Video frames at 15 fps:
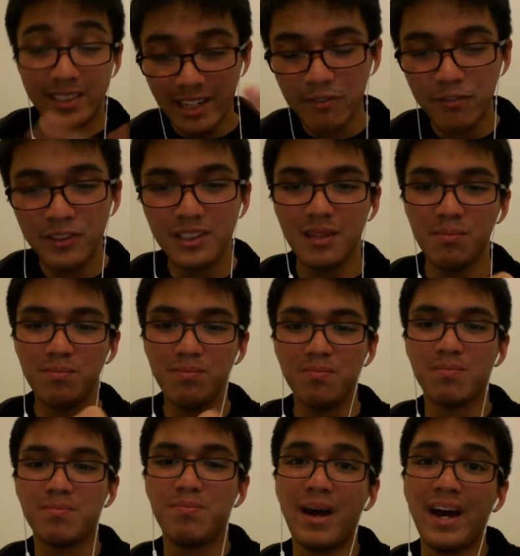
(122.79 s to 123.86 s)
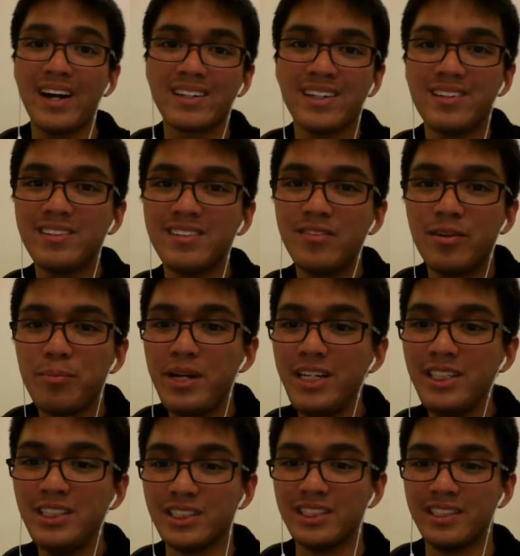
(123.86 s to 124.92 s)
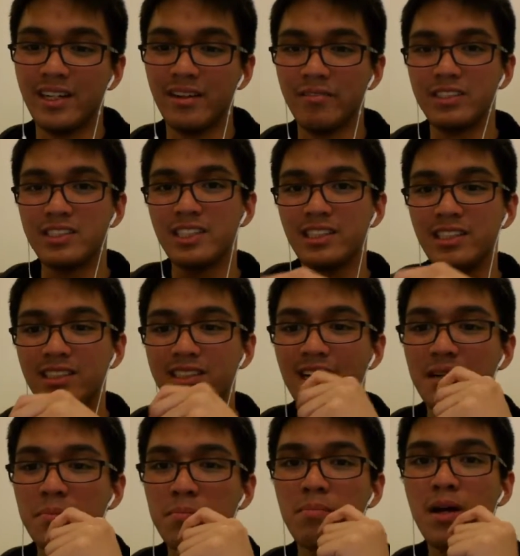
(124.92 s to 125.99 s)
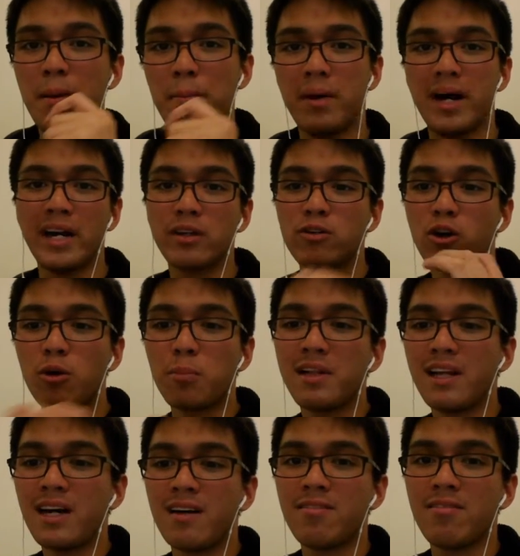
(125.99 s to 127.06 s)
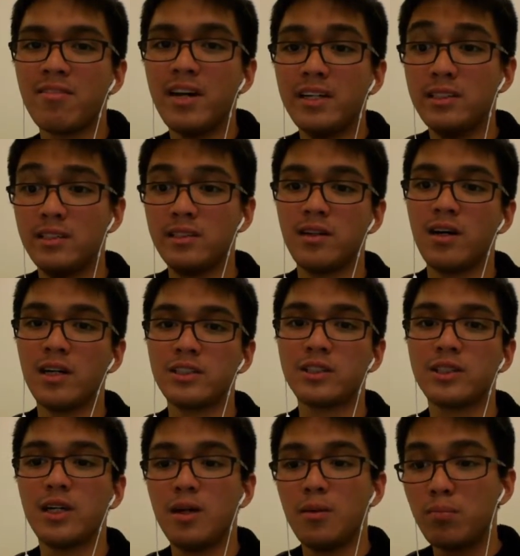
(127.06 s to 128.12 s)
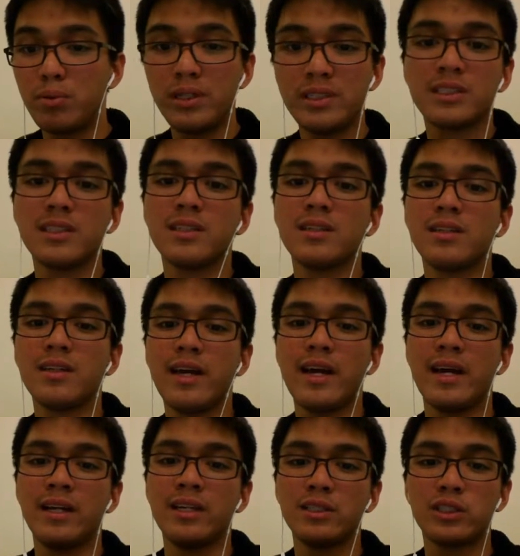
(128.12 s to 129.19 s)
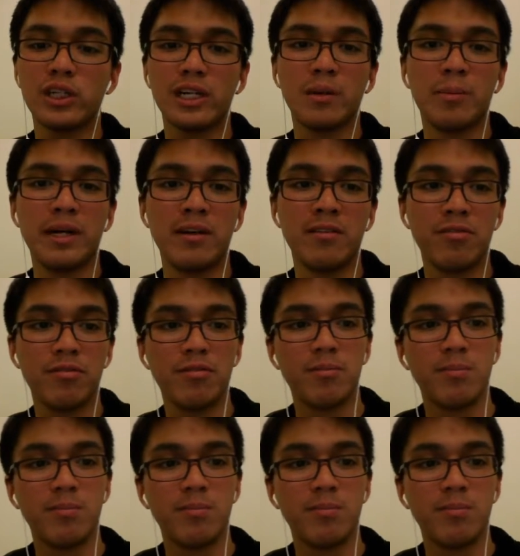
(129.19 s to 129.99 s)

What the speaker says: Now for some background information of the study done by Korbalov, Durash, Prigent, and Chalabaev.